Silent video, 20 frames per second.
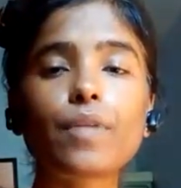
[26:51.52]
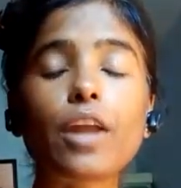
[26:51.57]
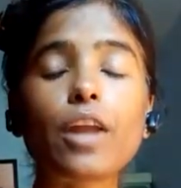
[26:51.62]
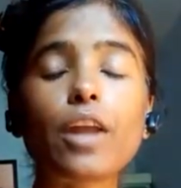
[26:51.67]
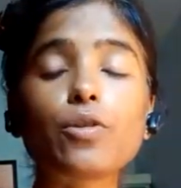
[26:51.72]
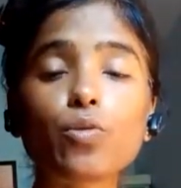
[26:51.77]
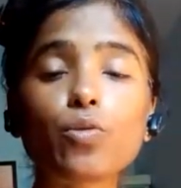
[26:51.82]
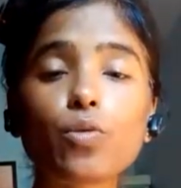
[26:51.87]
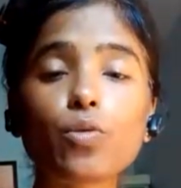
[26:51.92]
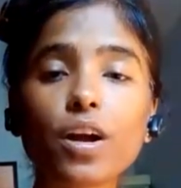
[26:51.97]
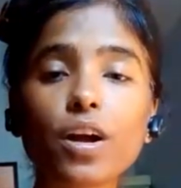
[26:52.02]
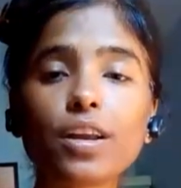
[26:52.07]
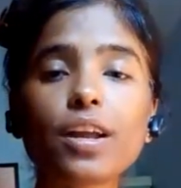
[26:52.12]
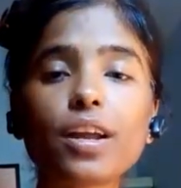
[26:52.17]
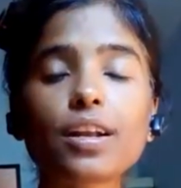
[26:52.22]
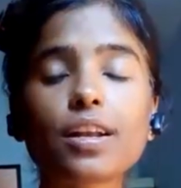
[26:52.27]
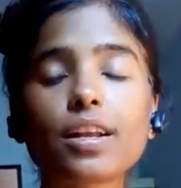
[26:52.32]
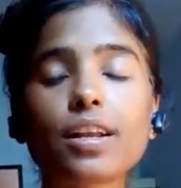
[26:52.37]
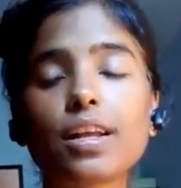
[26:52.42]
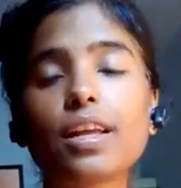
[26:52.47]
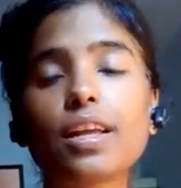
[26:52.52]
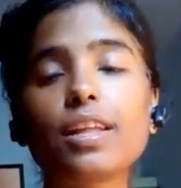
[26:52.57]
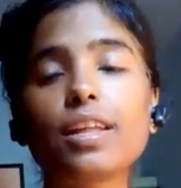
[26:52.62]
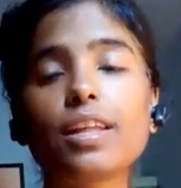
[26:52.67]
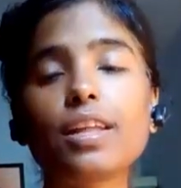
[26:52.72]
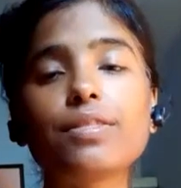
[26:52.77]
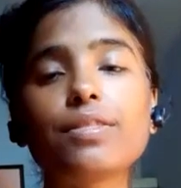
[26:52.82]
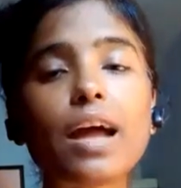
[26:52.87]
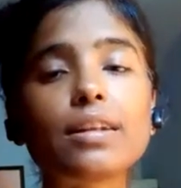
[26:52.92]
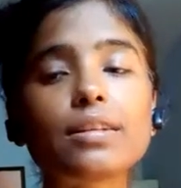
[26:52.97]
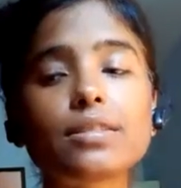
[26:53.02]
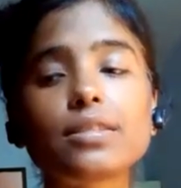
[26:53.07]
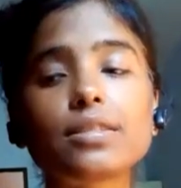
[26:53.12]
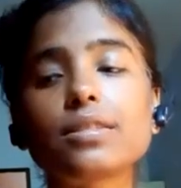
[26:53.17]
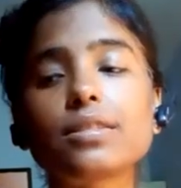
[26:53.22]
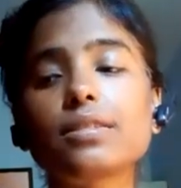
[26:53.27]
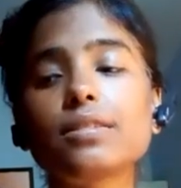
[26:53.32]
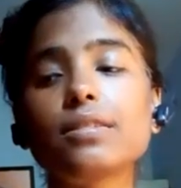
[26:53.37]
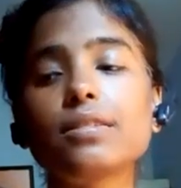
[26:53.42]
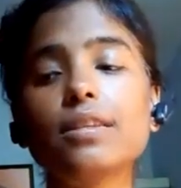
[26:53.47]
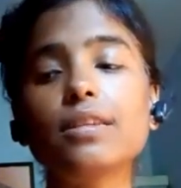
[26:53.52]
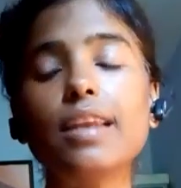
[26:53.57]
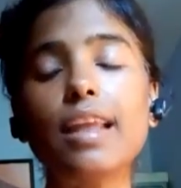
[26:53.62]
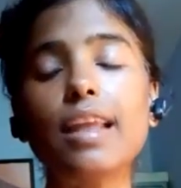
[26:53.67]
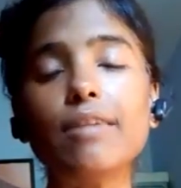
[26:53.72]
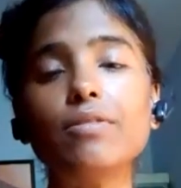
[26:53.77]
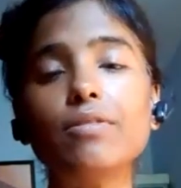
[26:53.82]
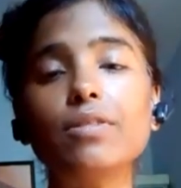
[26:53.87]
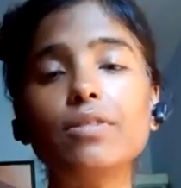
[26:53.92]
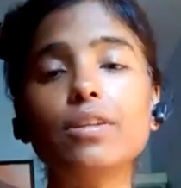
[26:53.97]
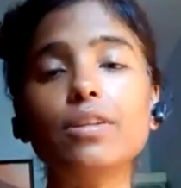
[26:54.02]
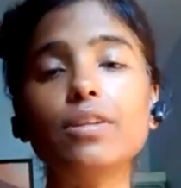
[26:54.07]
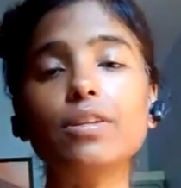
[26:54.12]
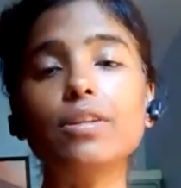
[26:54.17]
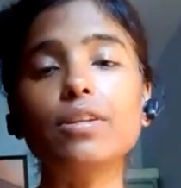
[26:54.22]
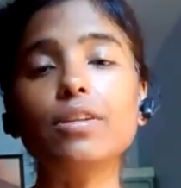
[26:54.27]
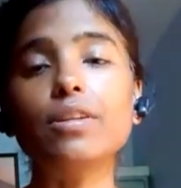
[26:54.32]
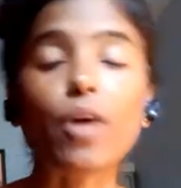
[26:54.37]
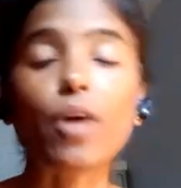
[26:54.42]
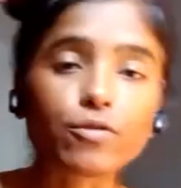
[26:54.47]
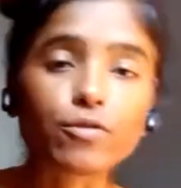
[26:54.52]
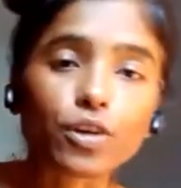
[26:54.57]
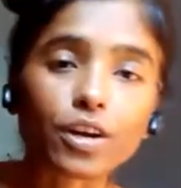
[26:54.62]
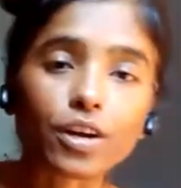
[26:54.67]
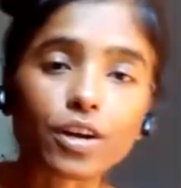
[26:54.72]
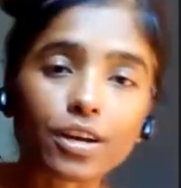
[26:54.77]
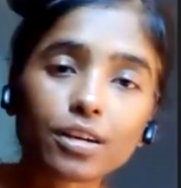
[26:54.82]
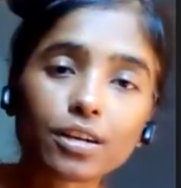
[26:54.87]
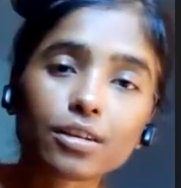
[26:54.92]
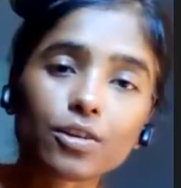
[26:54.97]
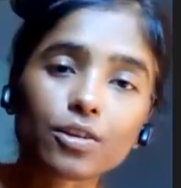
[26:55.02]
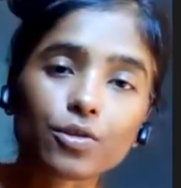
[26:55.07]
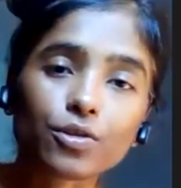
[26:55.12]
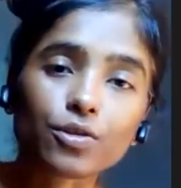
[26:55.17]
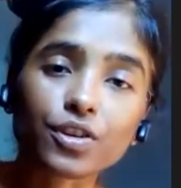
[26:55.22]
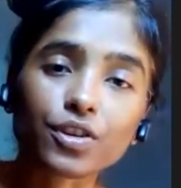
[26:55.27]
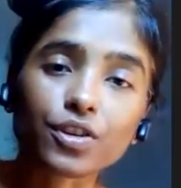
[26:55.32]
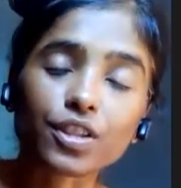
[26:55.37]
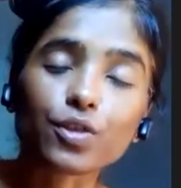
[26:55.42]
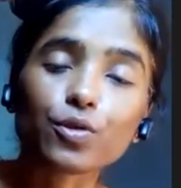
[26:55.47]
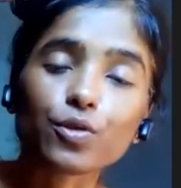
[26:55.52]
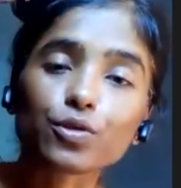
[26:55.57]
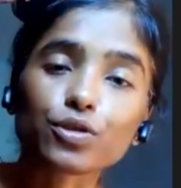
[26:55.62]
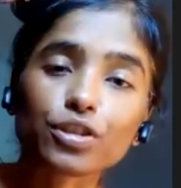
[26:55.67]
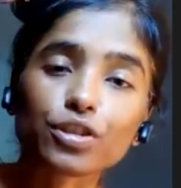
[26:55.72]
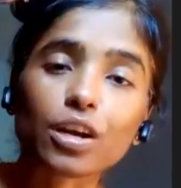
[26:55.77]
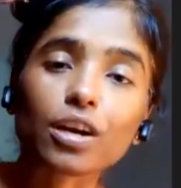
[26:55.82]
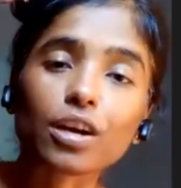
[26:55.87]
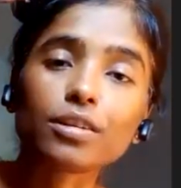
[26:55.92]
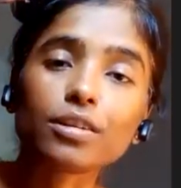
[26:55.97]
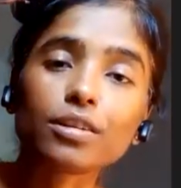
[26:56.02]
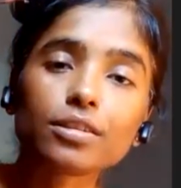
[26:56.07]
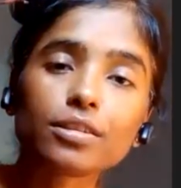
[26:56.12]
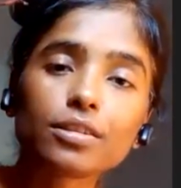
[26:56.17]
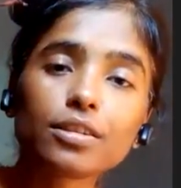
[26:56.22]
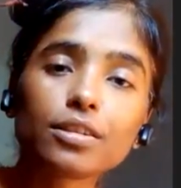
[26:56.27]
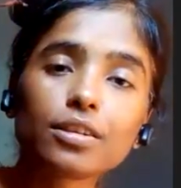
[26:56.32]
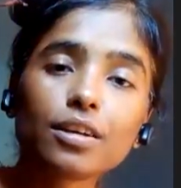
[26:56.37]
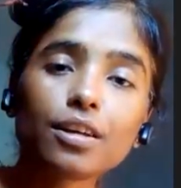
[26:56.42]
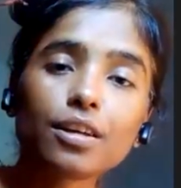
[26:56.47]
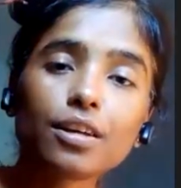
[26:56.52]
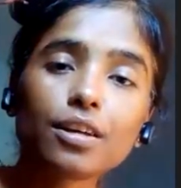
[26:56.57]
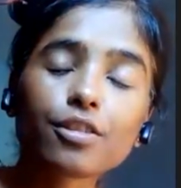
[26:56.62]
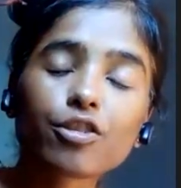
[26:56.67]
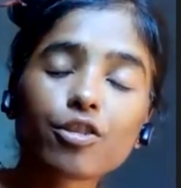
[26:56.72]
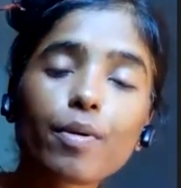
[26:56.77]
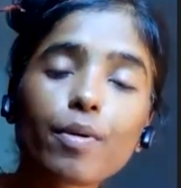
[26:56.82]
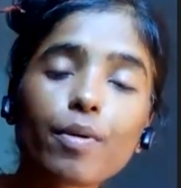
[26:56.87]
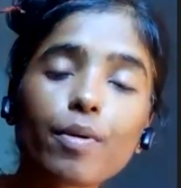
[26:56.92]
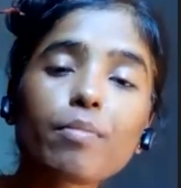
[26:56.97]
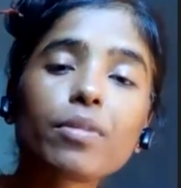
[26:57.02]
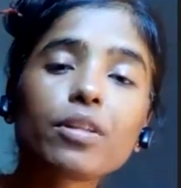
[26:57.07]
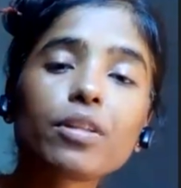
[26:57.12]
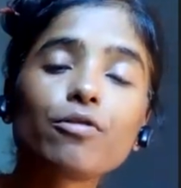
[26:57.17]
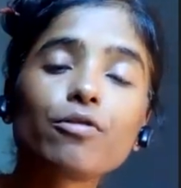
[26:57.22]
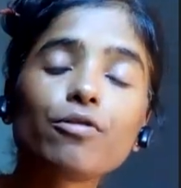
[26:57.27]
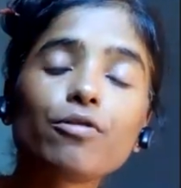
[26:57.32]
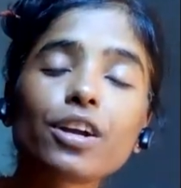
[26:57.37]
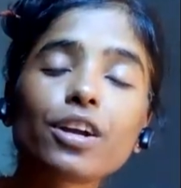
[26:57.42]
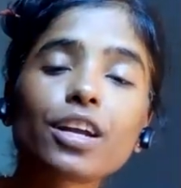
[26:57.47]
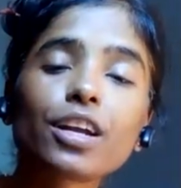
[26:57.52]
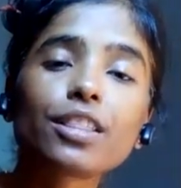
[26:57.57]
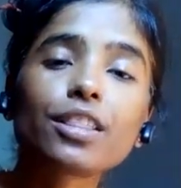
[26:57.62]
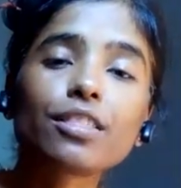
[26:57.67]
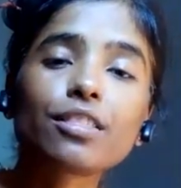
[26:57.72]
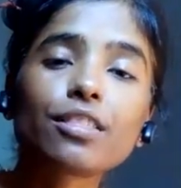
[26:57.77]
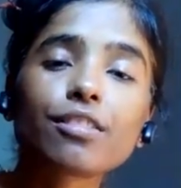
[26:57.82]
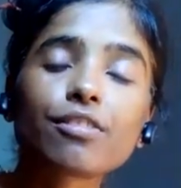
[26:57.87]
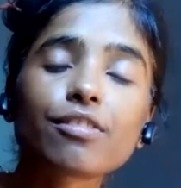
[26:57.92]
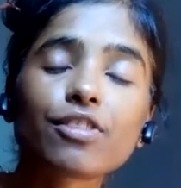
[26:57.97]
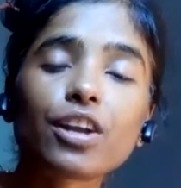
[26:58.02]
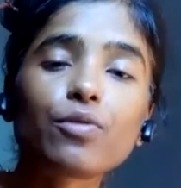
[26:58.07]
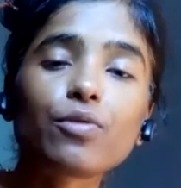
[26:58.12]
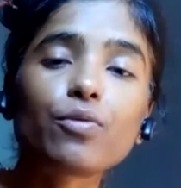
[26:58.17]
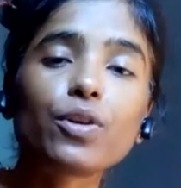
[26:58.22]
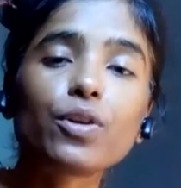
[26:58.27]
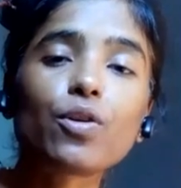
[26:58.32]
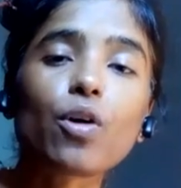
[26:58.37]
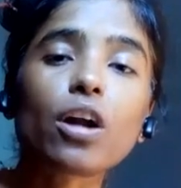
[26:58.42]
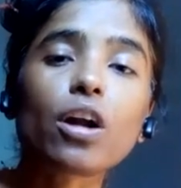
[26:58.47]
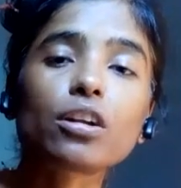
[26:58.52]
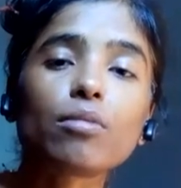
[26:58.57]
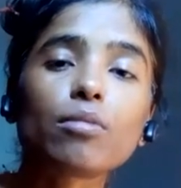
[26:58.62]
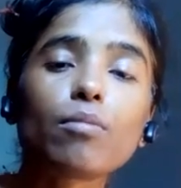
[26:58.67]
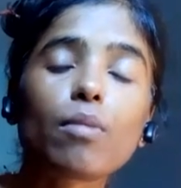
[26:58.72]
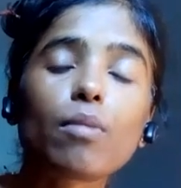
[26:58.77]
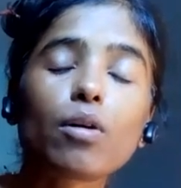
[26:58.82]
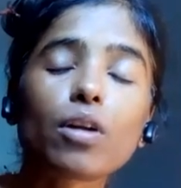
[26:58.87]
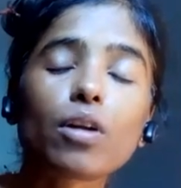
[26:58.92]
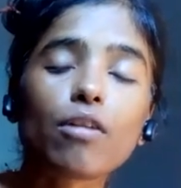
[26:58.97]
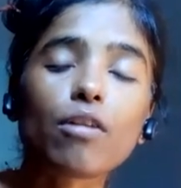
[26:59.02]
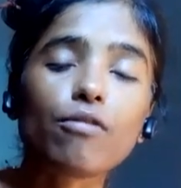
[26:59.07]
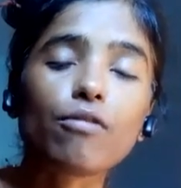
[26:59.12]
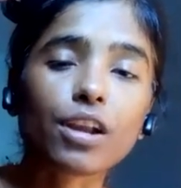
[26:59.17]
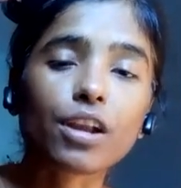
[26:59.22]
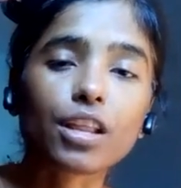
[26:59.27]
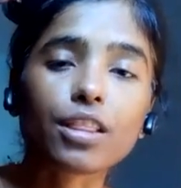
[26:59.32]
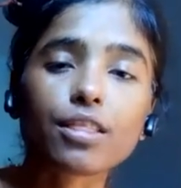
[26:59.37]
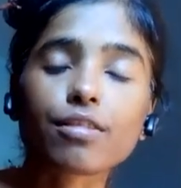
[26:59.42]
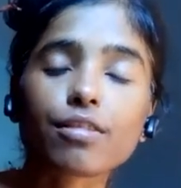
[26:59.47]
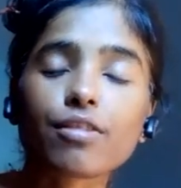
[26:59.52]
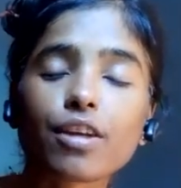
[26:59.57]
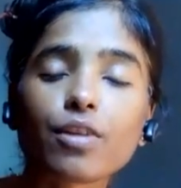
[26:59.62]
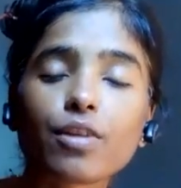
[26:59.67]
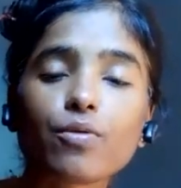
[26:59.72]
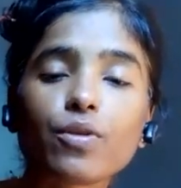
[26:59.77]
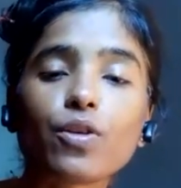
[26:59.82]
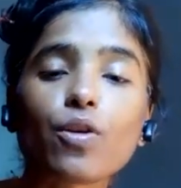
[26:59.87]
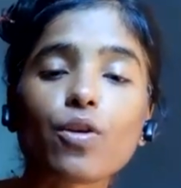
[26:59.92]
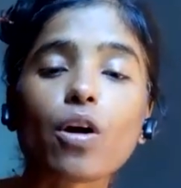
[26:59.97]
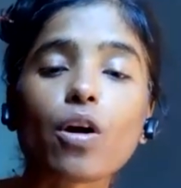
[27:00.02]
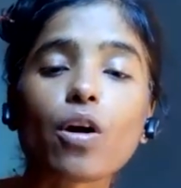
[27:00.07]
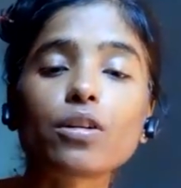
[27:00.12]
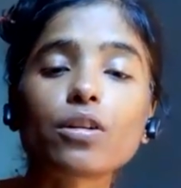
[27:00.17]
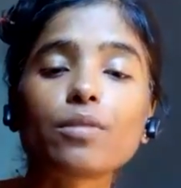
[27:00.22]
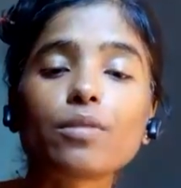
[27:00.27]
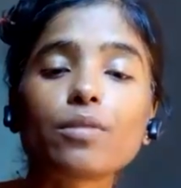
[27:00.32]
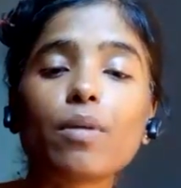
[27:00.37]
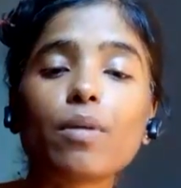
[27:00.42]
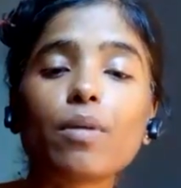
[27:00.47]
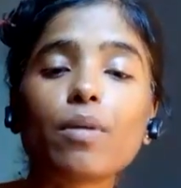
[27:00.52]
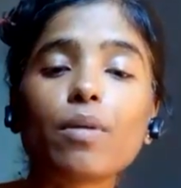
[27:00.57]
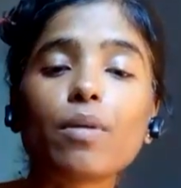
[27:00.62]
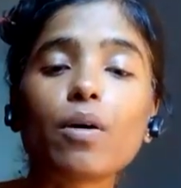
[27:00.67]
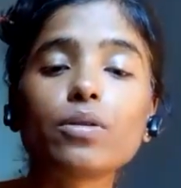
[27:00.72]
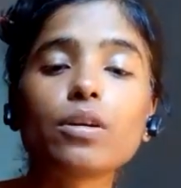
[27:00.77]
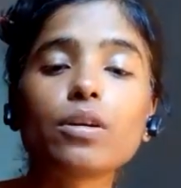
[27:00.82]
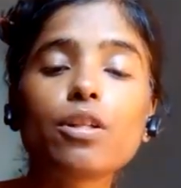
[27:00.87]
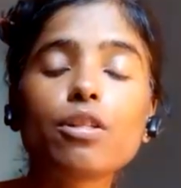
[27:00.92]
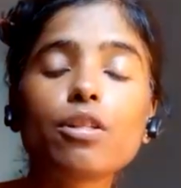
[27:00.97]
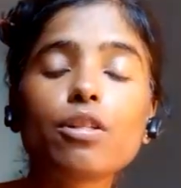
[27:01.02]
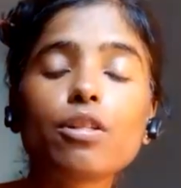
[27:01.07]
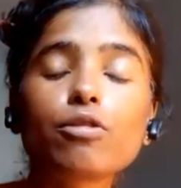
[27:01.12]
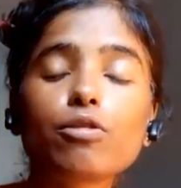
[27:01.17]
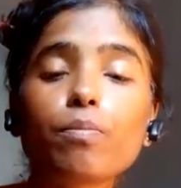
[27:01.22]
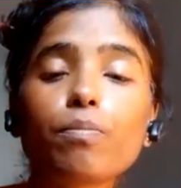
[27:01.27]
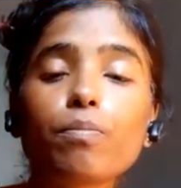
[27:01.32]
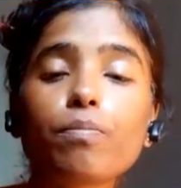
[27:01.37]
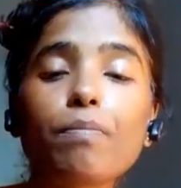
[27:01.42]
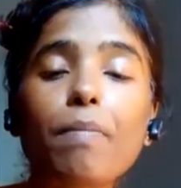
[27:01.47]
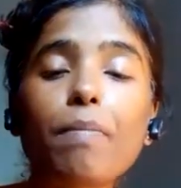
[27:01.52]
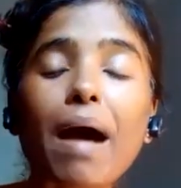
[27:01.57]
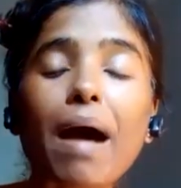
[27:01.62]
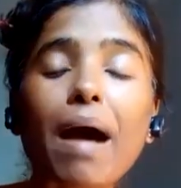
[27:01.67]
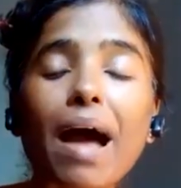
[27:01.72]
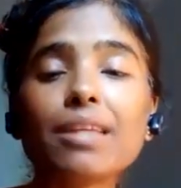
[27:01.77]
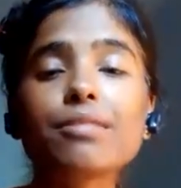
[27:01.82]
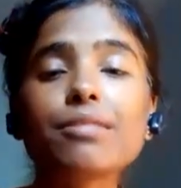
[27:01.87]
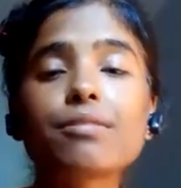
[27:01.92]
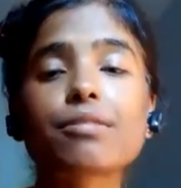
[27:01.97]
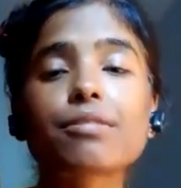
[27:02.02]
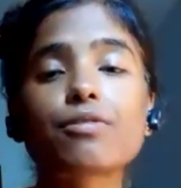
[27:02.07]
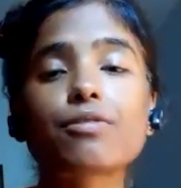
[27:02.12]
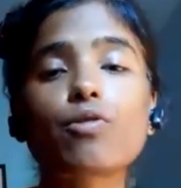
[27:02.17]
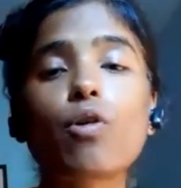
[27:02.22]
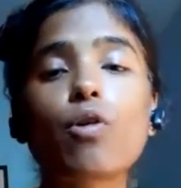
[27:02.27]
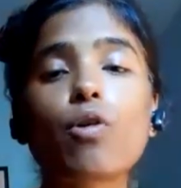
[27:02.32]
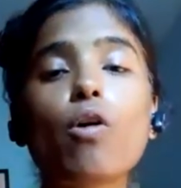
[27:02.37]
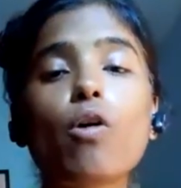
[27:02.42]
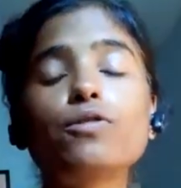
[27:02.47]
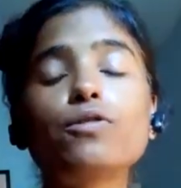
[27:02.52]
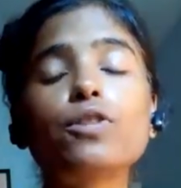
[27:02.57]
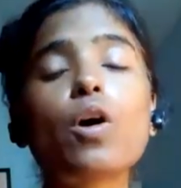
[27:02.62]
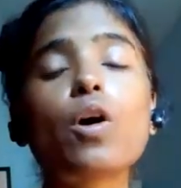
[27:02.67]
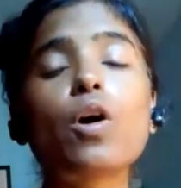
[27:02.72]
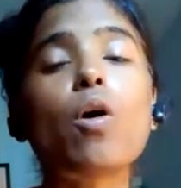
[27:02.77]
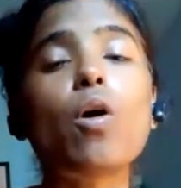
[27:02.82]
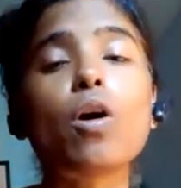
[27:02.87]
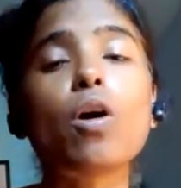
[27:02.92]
And to correct in that level, you have to correct your three dosha. So remember the wicked state we talked about, our wicked state we talked about. So balanced of